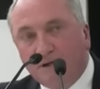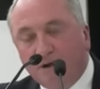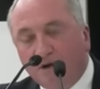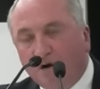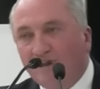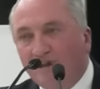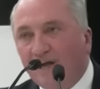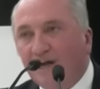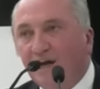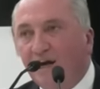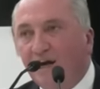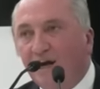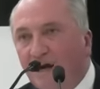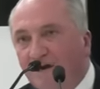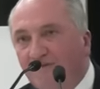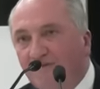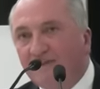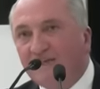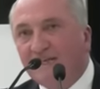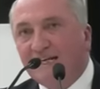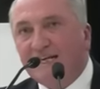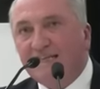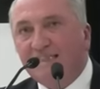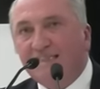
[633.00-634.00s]
or that an
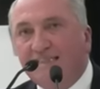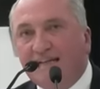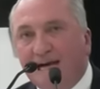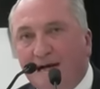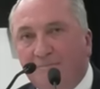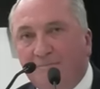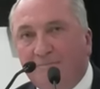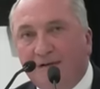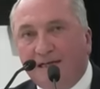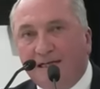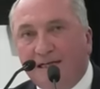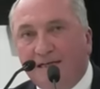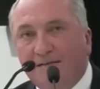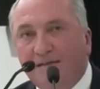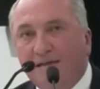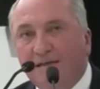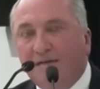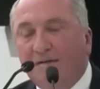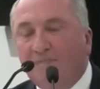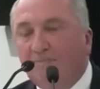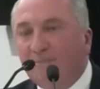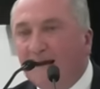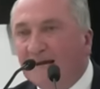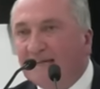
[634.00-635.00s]
overseas company
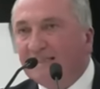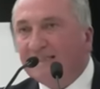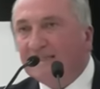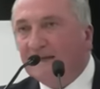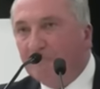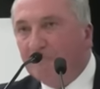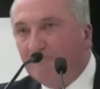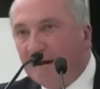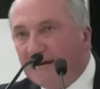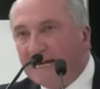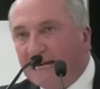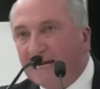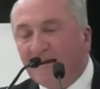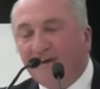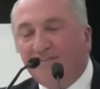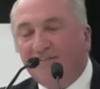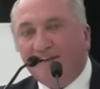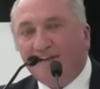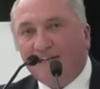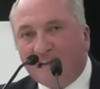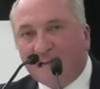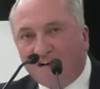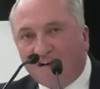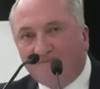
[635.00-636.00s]
makes their money out of
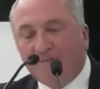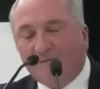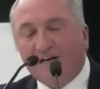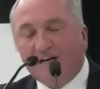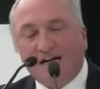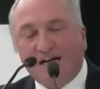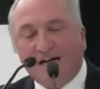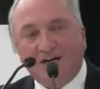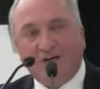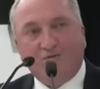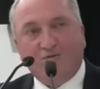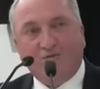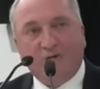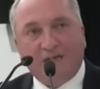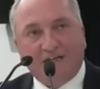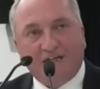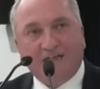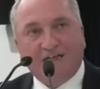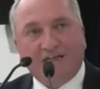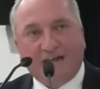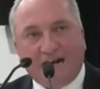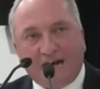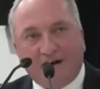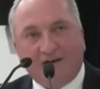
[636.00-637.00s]
a government
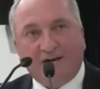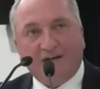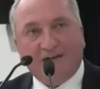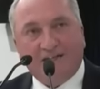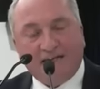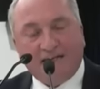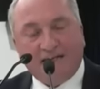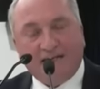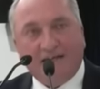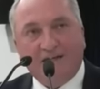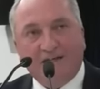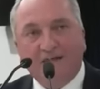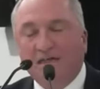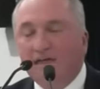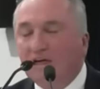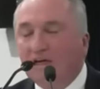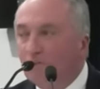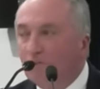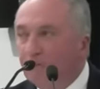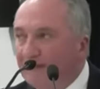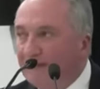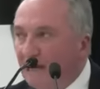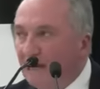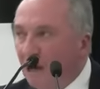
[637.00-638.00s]
underwritten guarantee
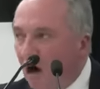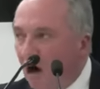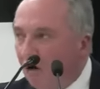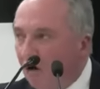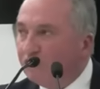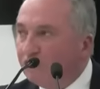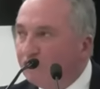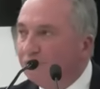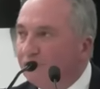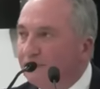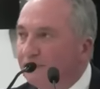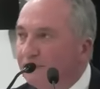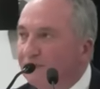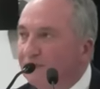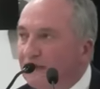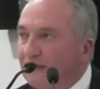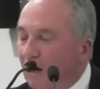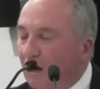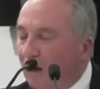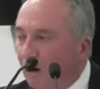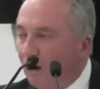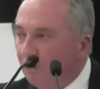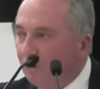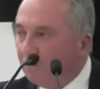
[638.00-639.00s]
when the
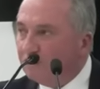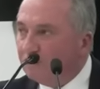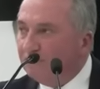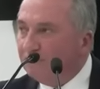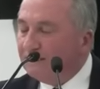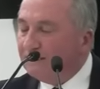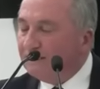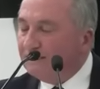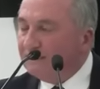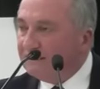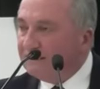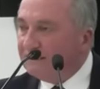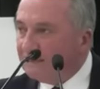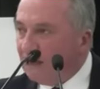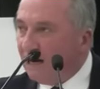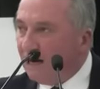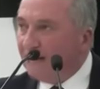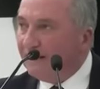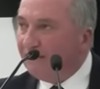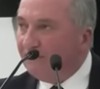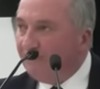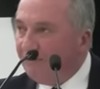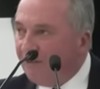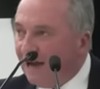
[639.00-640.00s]
ultimate
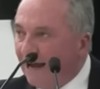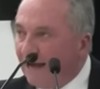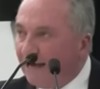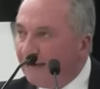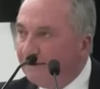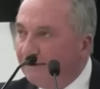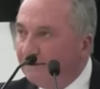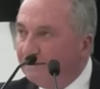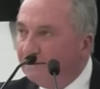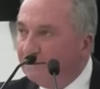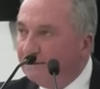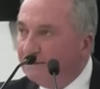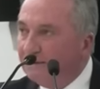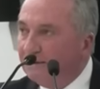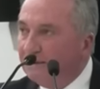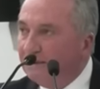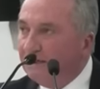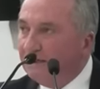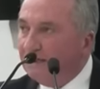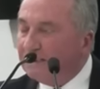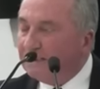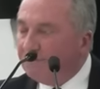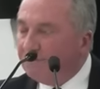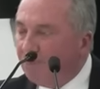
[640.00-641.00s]
side of that
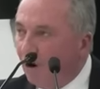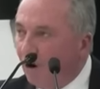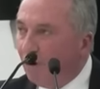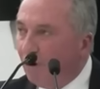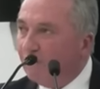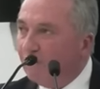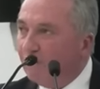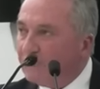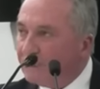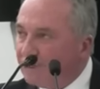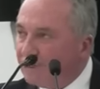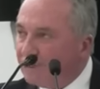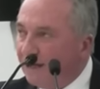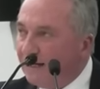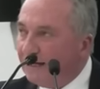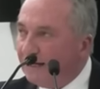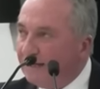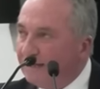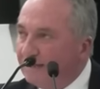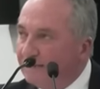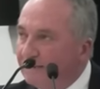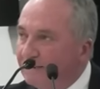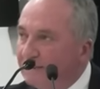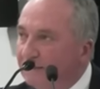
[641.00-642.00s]
is poor
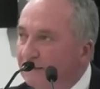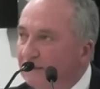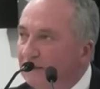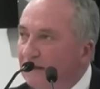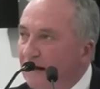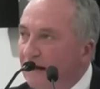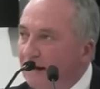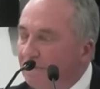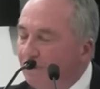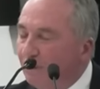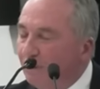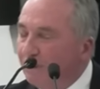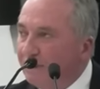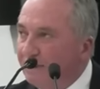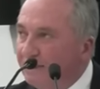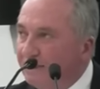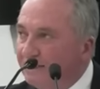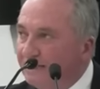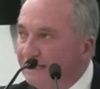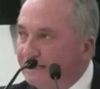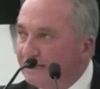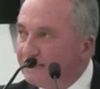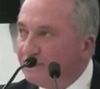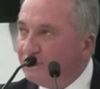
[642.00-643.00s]
Australians are put
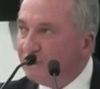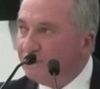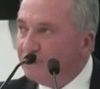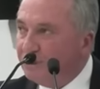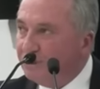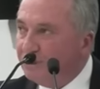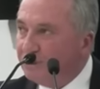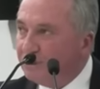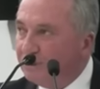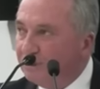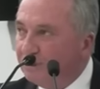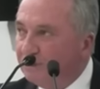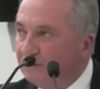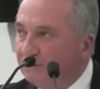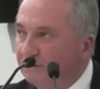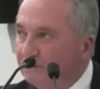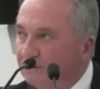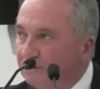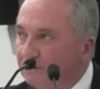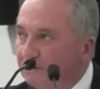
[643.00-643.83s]
into destitution?